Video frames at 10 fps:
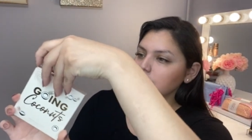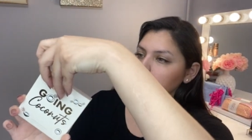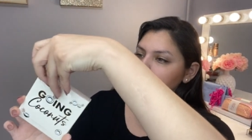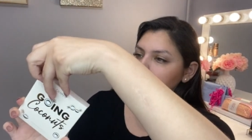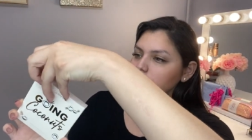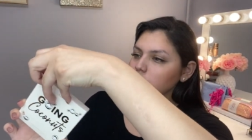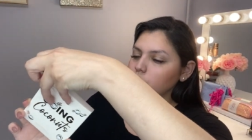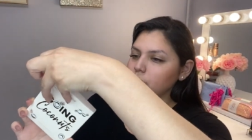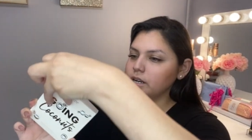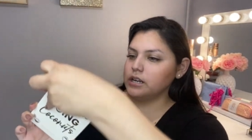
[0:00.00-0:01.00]
Let's
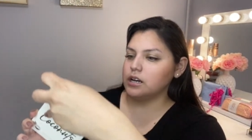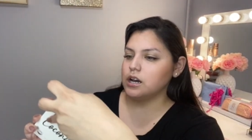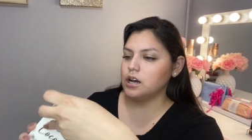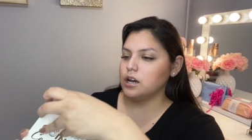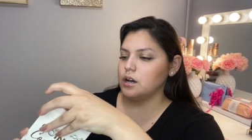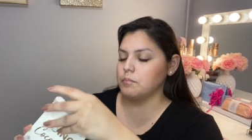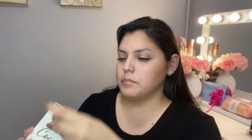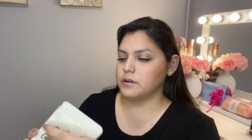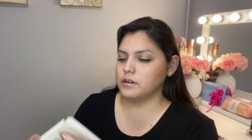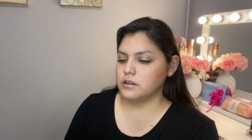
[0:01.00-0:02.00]
open it up.
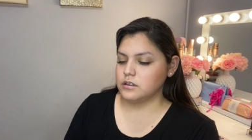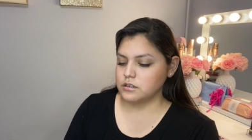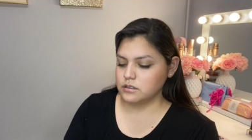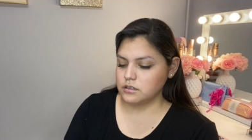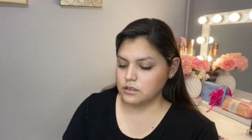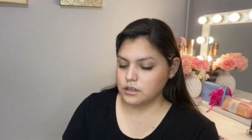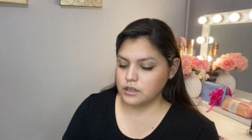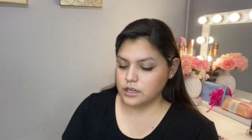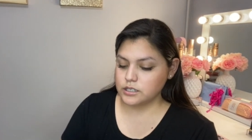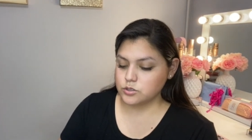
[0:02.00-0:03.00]

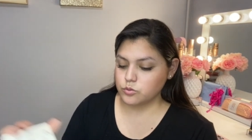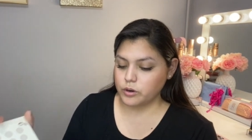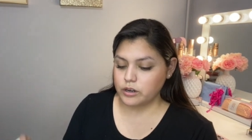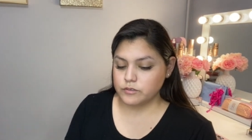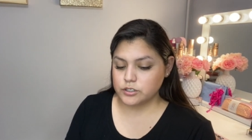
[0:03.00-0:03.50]
I swear,